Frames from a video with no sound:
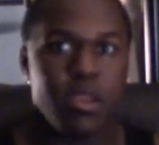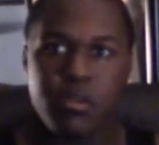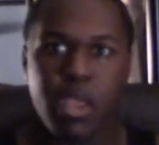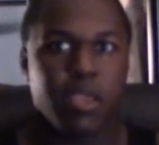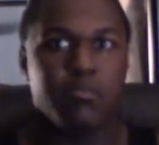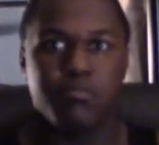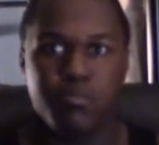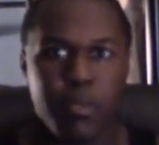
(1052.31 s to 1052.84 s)
and I
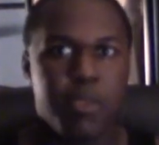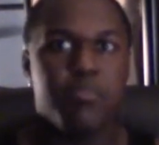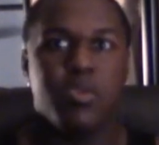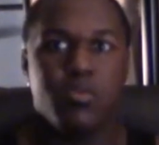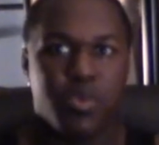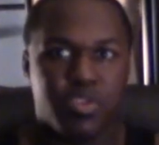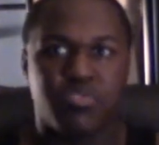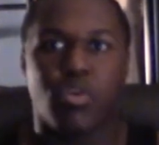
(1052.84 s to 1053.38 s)
can, maybe
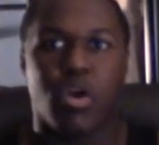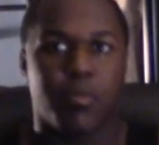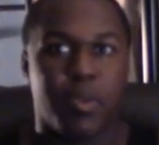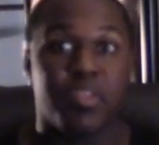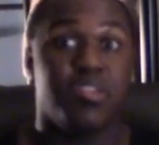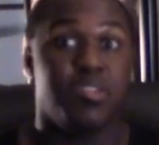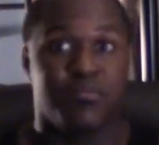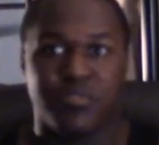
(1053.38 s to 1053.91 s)
we can talk
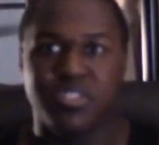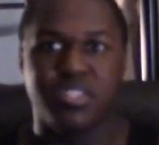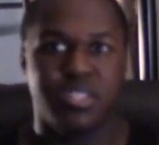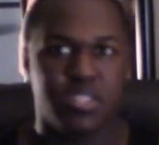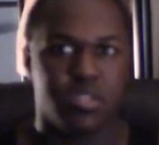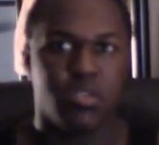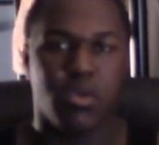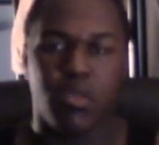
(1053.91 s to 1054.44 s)
about the
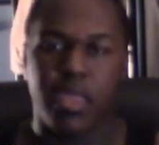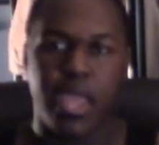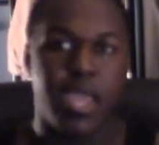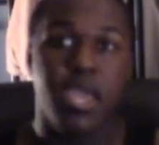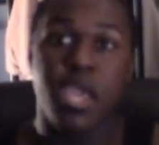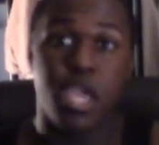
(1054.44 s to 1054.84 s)
differences and all that.